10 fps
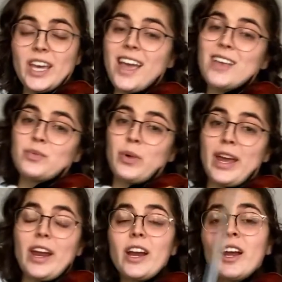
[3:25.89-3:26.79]
is
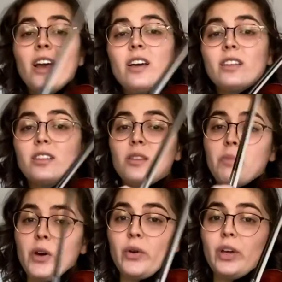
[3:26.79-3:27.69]
where the
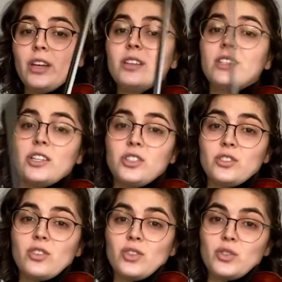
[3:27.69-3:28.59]
bow touches
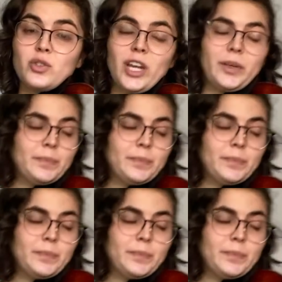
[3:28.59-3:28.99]
the string.